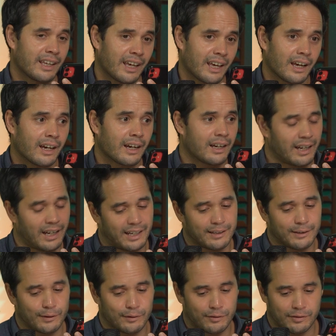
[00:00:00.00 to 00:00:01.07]
Yeah, kind
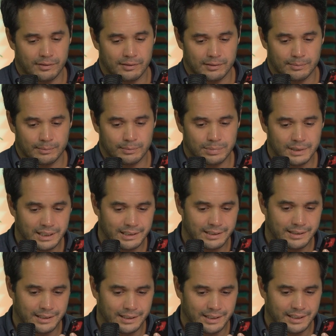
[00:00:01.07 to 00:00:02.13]
of.
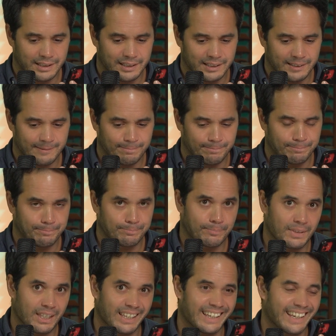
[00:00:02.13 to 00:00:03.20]
But
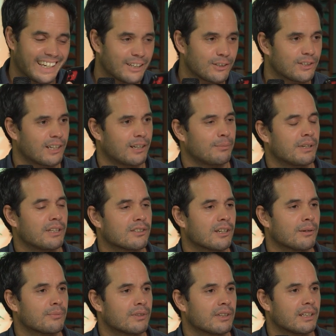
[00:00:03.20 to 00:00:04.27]
can you tell me
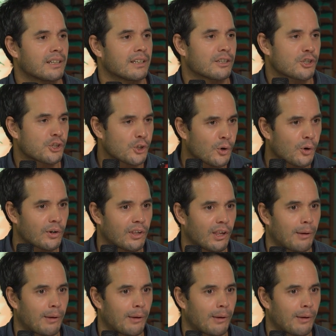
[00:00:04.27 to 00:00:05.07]
something short